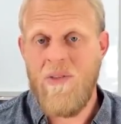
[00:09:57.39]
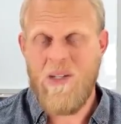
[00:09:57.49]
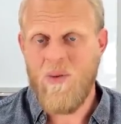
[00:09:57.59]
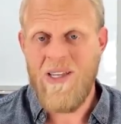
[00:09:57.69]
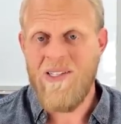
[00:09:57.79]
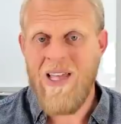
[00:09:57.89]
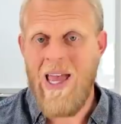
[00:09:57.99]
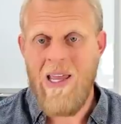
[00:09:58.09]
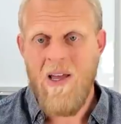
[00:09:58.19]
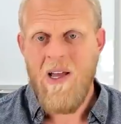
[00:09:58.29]
That's what they
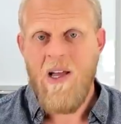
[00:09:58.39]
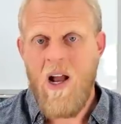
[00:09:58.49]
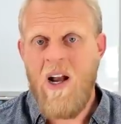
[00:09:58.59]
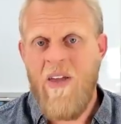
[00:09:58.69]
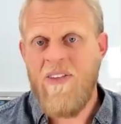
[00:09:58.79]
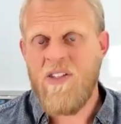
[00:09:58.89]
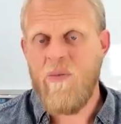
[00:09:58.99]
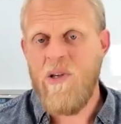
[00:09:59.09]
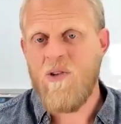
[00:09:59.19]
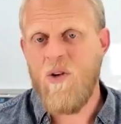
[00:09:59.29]
say. I don't know how this can
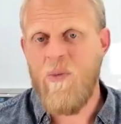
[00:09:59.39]
be true,